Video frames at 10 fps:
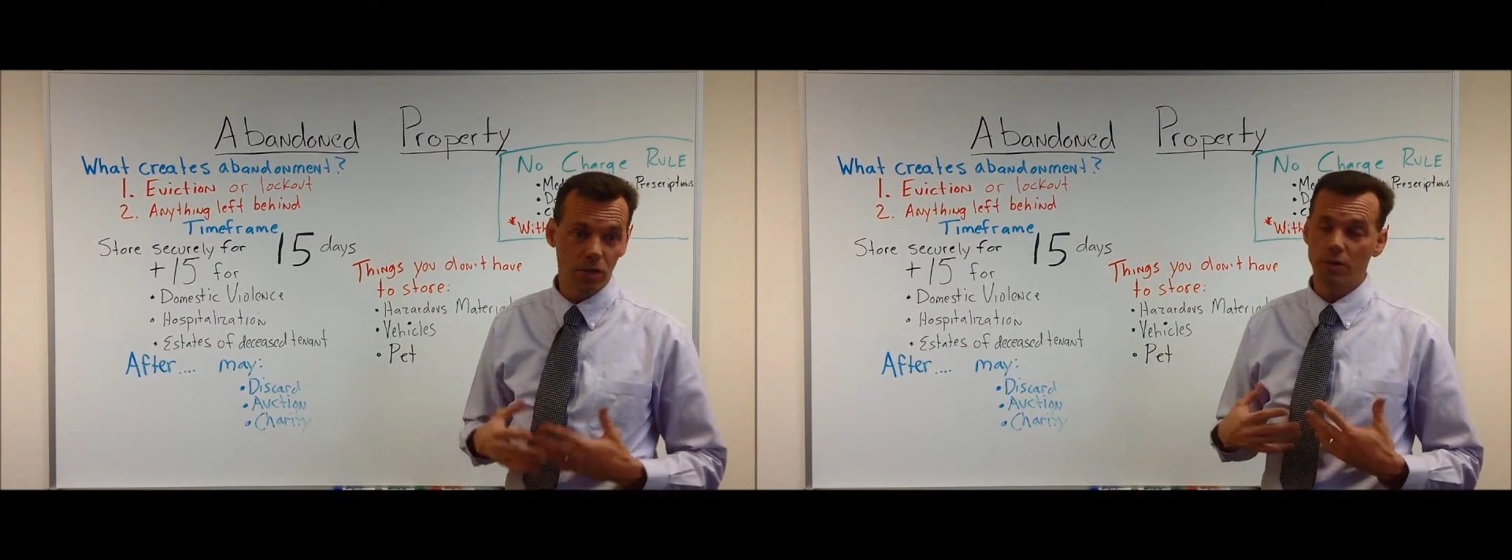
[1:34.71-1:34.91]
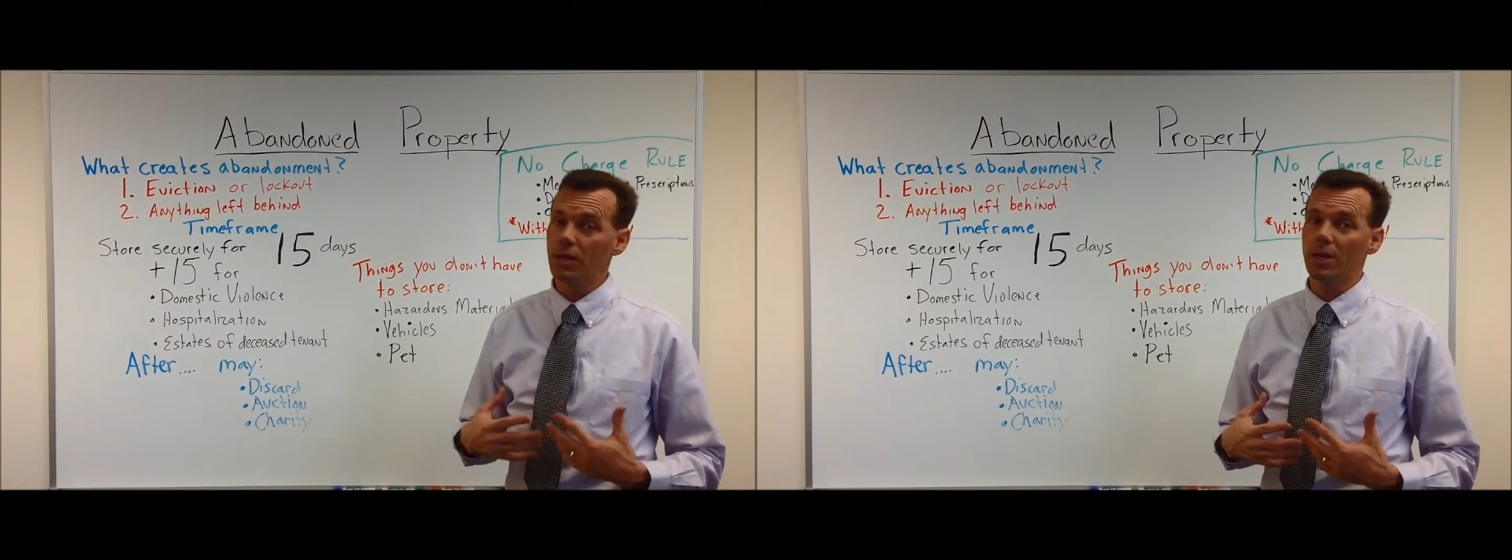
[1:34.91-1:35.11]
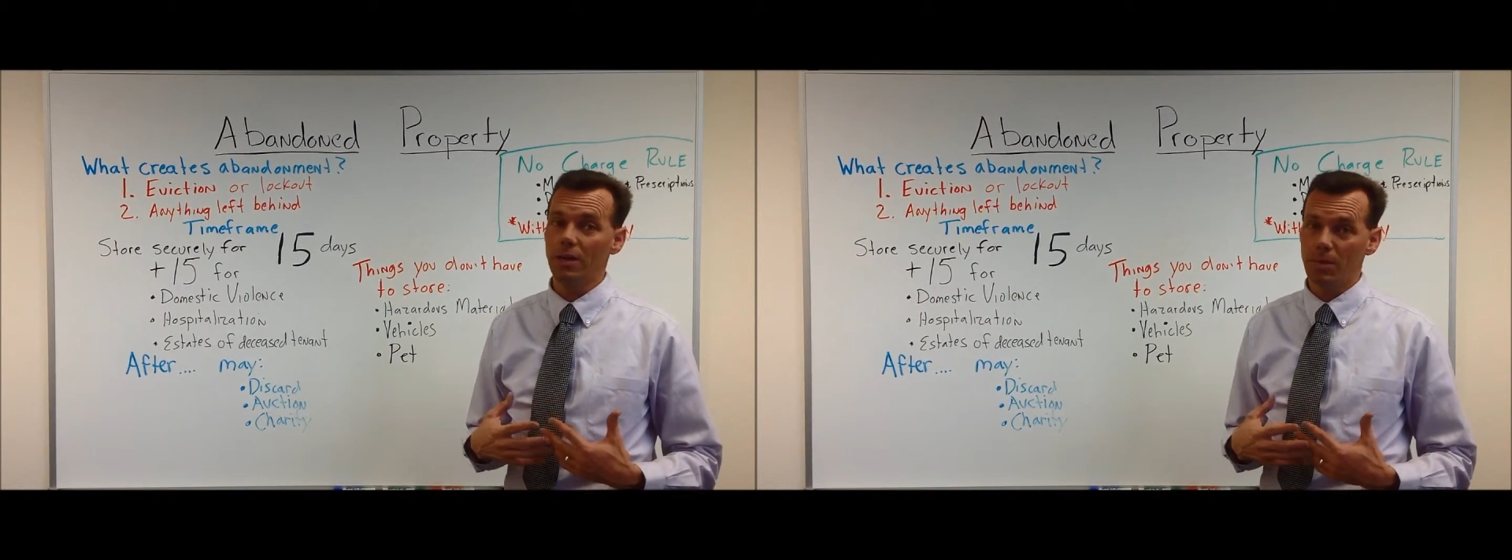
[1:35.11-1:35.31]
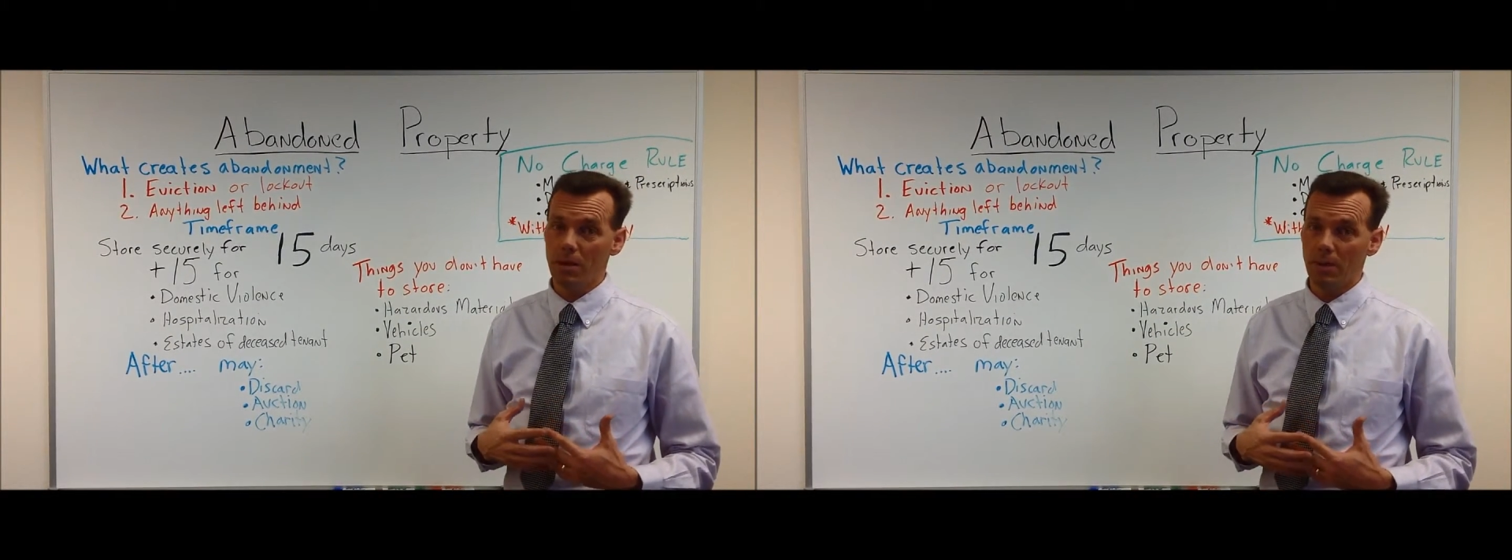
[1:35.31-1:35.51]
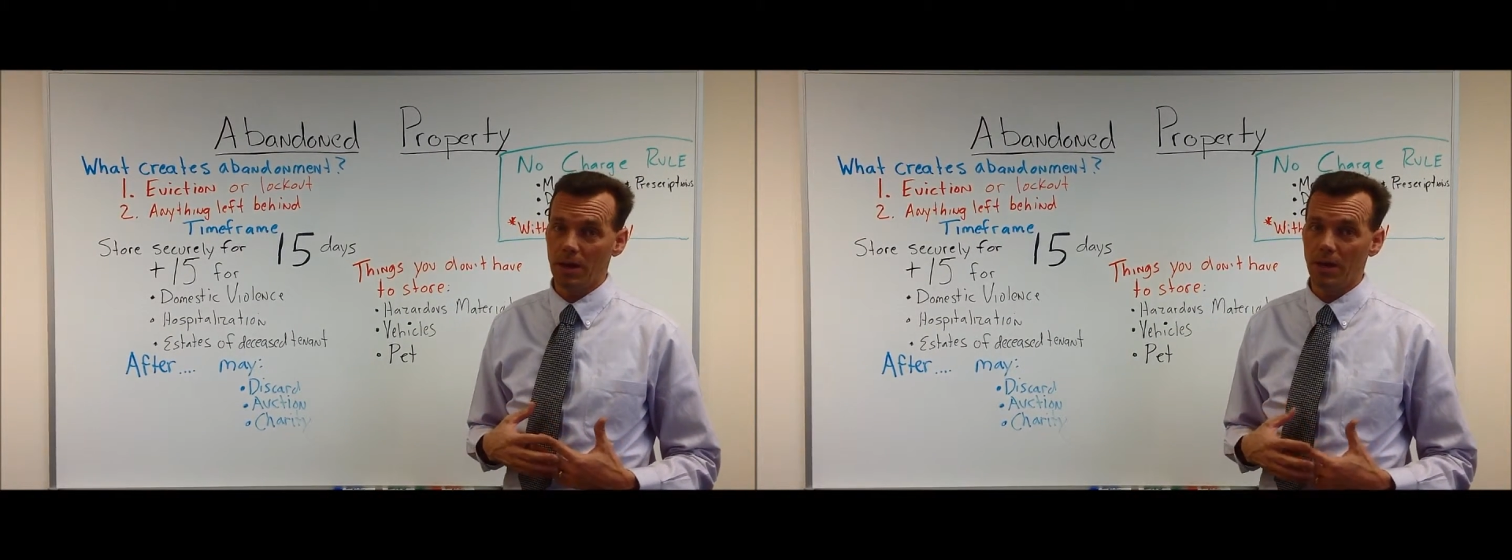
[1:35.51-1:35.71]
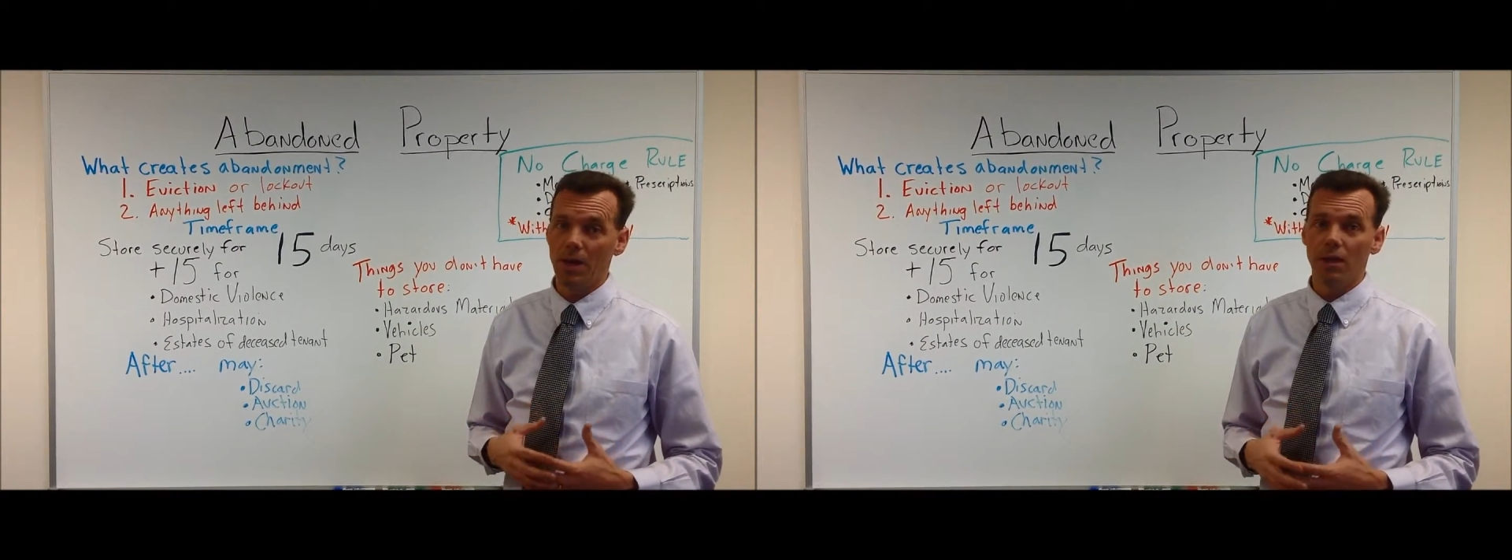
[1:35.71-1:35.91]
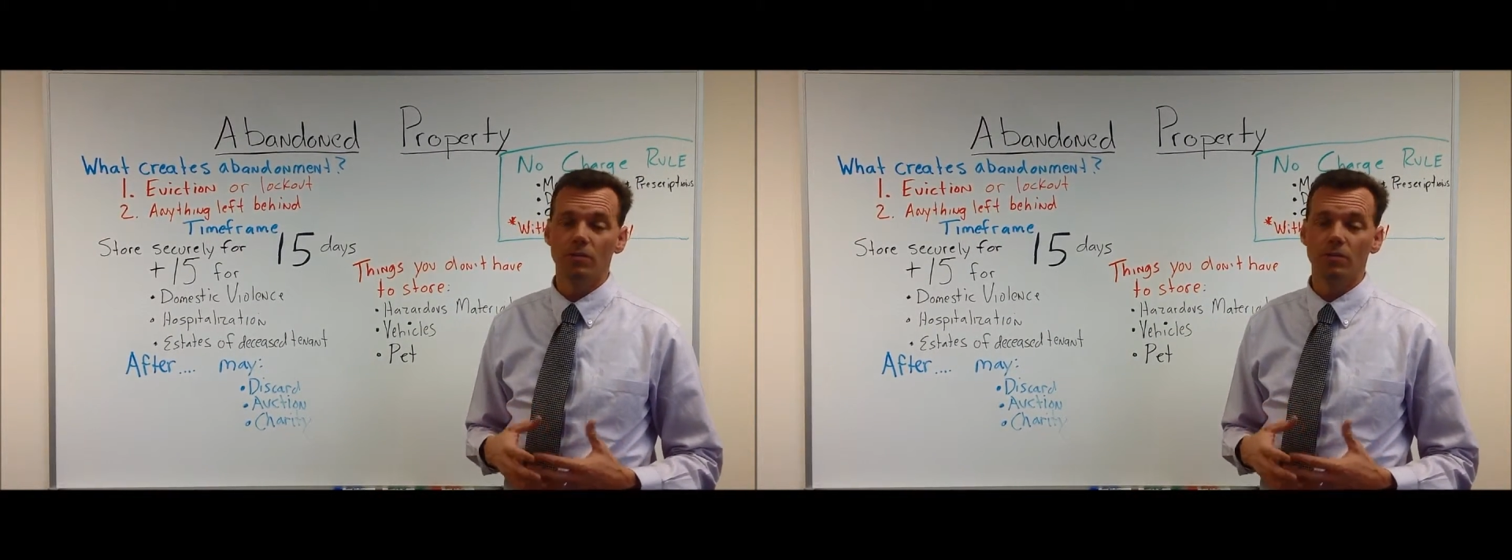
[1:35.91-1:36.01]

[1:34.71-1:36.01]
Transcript: You don't get to keep that money.